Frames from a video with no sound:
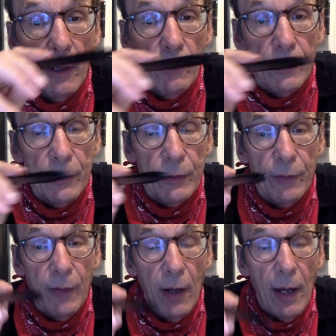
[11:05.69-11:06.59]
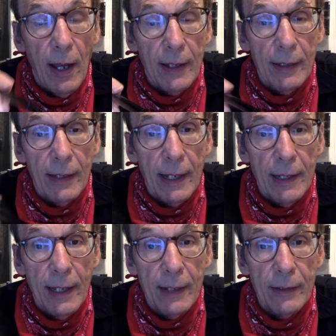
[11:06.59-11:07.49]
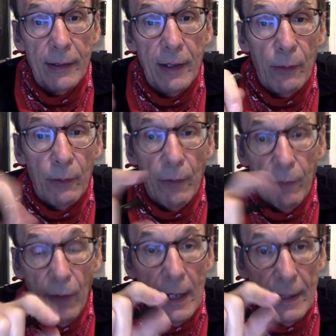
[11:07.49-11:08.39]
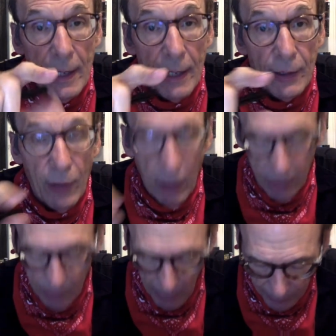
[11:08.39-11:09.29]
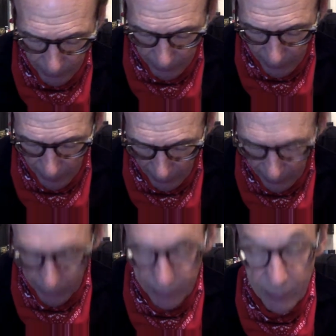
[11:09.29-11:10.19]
which is fine, and then refine that to talk about other areas.